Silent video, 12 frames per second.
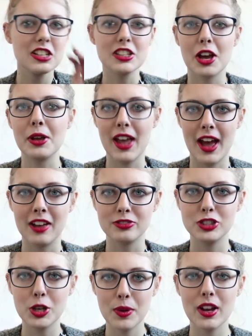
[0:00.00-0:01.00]
So yeah,
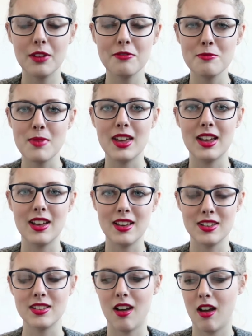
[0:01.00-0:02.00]
chewing gum for me
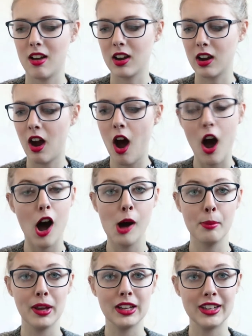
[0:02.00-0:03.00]
is a
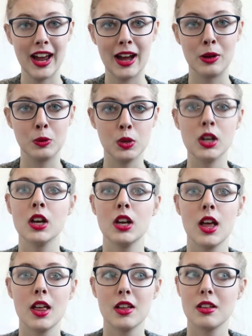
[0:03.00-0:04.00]
calming down
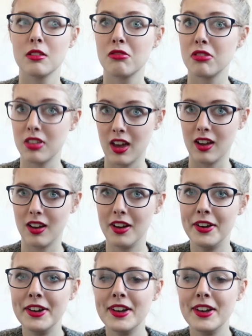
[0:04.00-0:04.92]
thing.